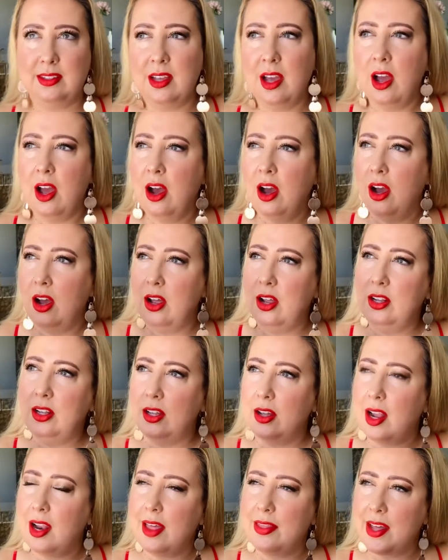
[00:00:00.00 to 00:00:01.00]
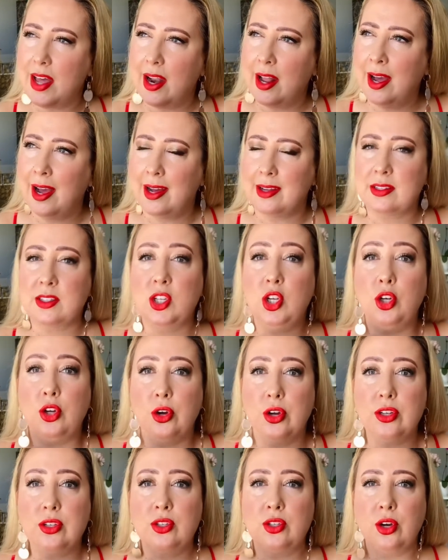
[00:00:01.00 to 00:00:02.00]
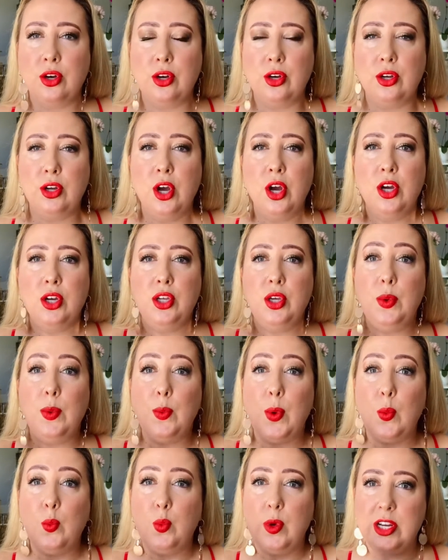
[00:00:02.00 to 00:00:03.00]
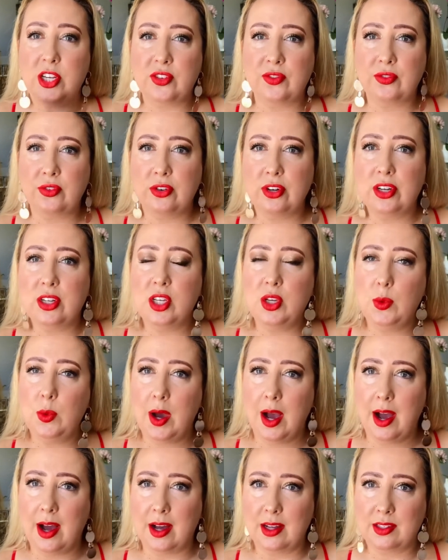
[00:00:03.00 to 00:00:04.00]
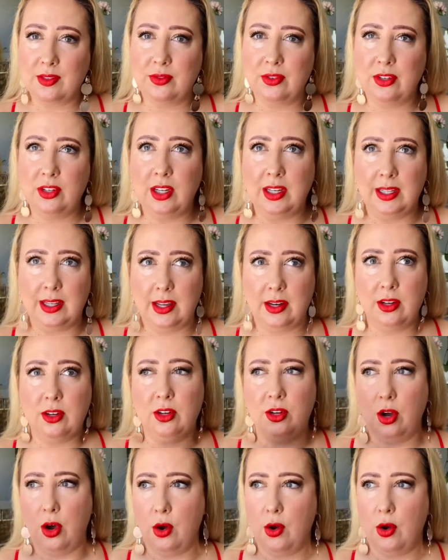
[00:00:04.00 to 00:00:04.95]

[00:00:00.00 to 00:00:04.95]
Oh, I love that house, So you wish for it, you ask for it, you let it go,